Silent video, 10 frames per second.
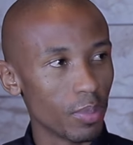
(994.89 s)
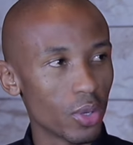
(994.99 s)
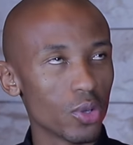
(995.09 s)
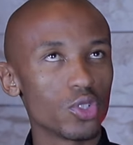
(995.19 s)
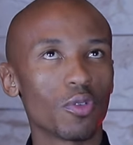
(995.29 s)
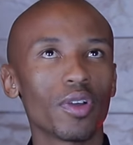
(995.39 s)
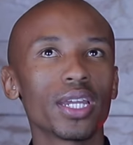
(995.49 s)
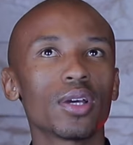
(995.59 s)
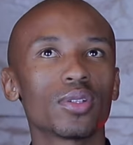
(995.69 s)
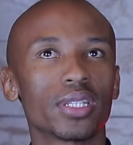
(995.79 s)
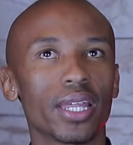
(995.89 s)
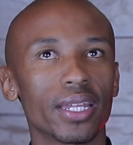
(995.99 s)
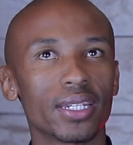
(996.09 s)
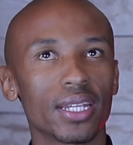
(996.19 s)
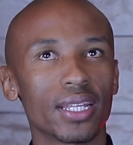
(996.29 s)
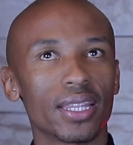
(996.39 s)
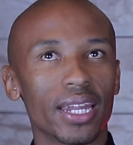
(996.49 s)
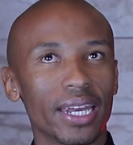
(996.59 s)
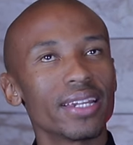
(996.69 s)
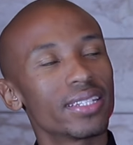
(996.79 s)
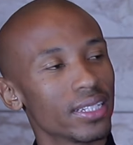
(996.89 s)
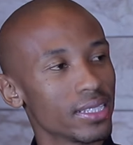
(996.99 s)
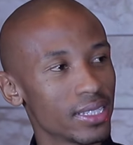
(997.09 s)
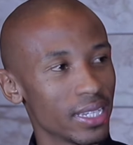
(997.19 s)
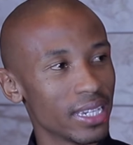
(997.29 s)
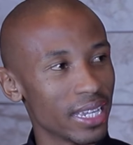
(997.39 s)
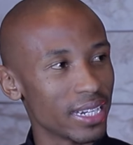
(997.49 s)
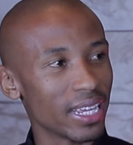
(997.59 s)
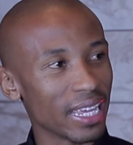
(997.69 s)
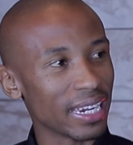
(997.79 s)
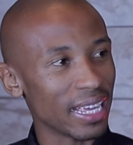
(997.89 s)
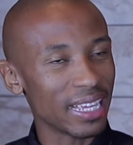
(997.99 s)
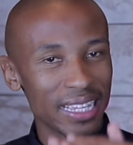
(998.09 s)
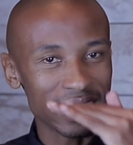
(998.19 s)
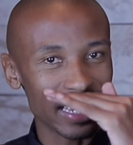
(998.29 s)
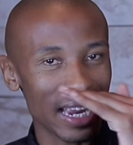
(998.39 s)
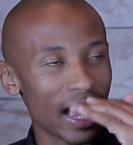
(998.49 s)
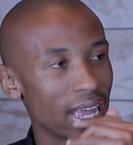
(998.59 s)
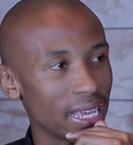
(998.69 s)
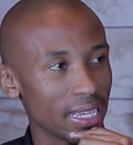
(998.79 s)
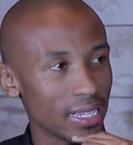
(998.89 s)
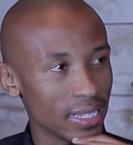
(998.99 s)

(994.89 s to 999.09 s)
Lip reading: Because you find out that the rentals in that area is at high.